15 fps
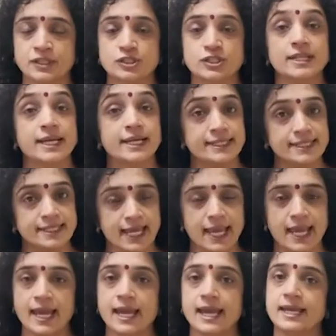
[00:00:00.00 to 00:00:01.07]
So that is
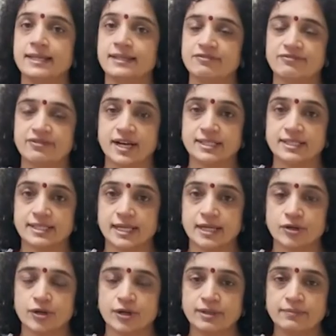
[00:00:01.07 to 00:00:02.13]
A in the FAST
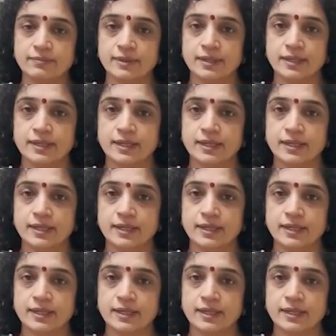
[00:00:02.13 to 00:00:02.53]
acronym.